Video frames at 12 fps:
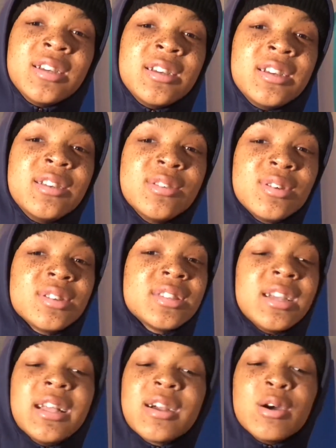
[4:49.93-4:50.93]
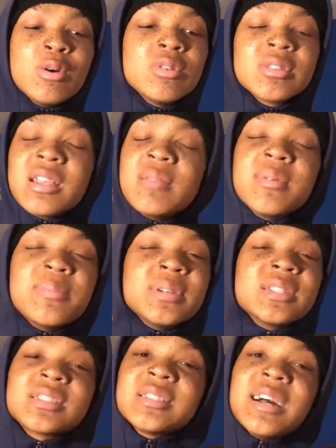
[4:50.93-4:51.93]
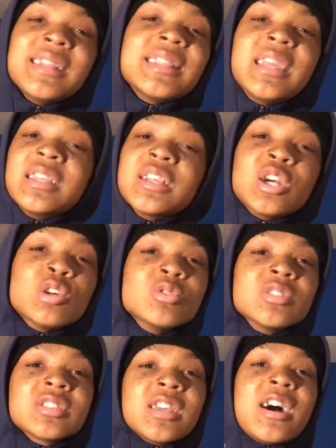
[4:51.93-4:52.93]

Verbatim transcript: You know what I'm saying? Cougars keep me pushing. Cause I need the Cougars, dog.